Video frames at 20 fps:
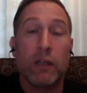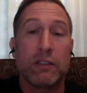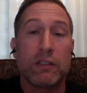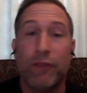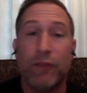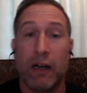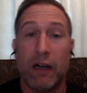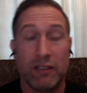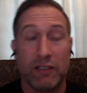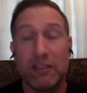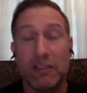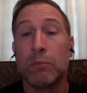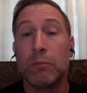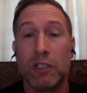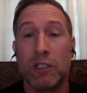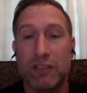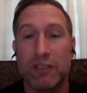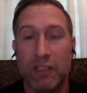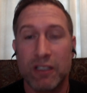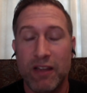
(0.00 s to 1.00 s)
it's very
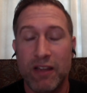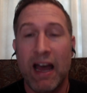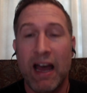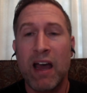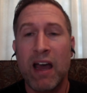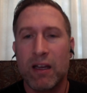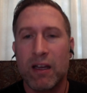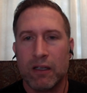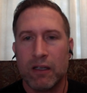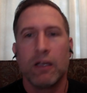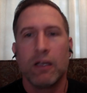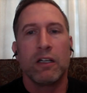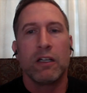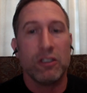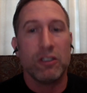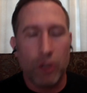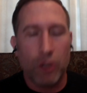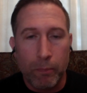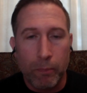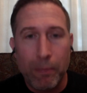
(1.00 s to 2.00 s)
similar to that
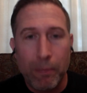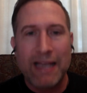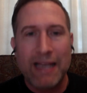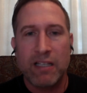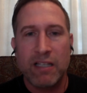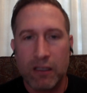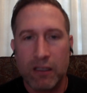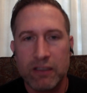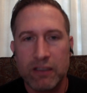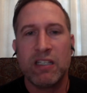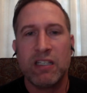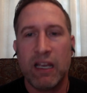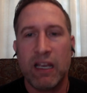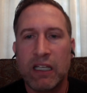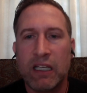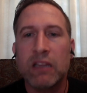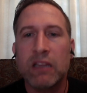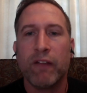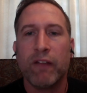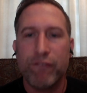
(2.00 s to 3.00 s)
because you're basically
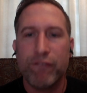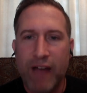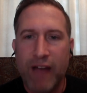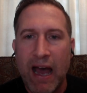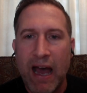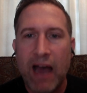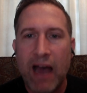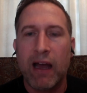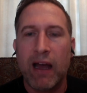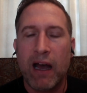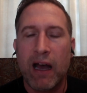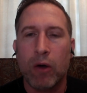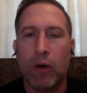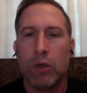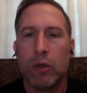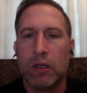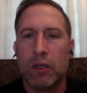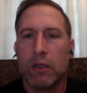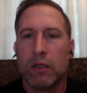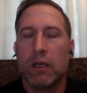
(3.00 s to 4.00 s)
taking the fat out.